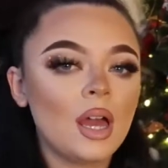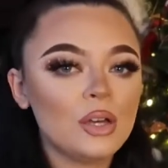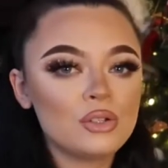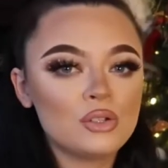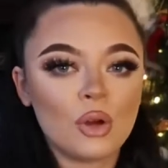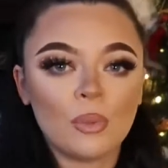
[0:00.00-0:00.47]

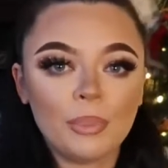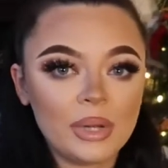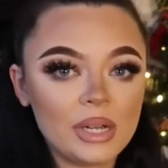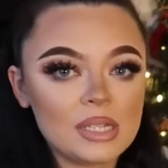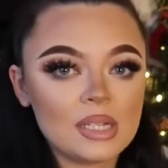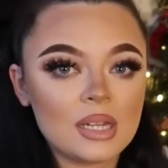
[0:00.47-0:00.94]
So
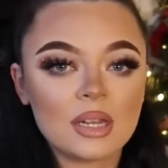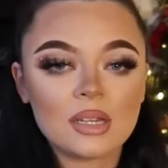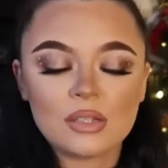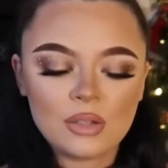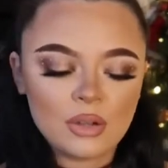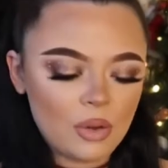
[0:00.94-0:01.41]

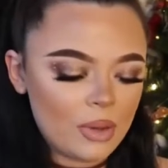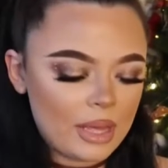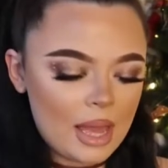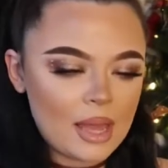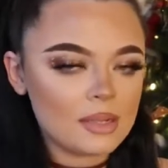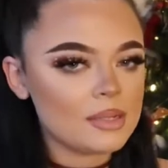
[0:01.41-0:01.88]
piercings, you know,
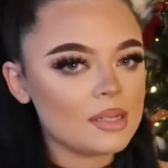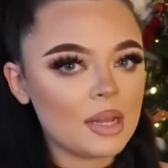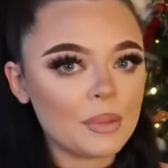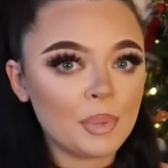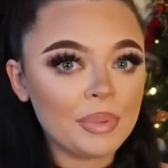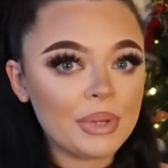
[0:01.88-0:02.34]
again,
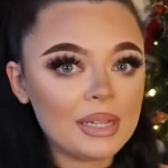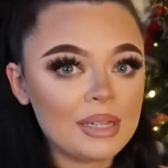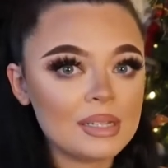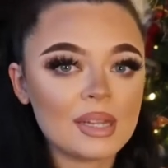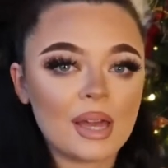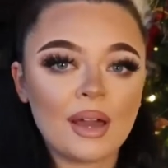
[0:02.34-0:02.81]
staple
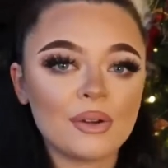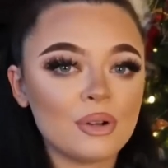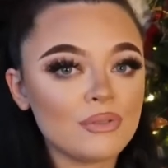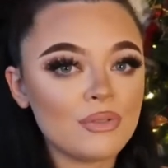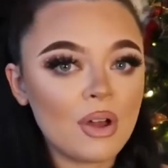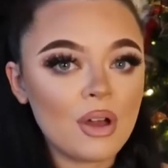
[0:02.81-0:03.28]
piece, can't
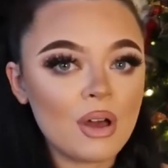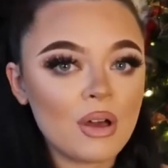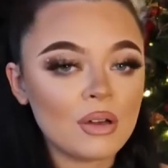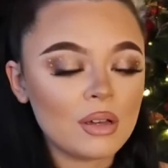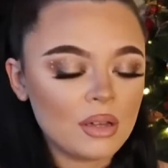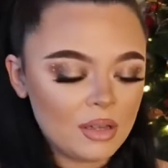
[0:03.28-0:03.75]
go
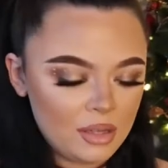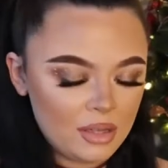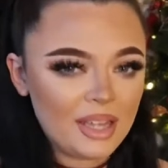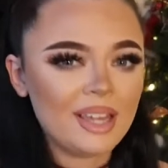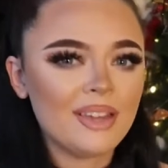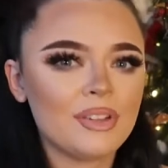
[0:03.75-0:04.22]
wrong
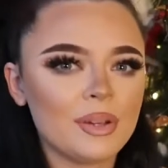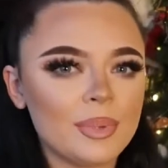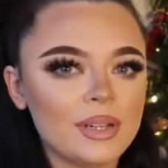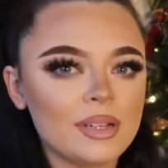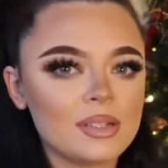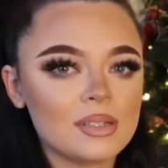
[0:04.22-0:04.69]
if they're
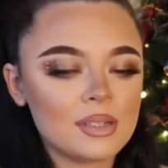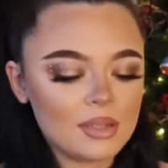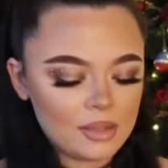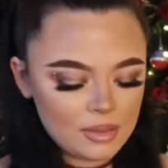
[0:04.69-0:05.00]
pierced.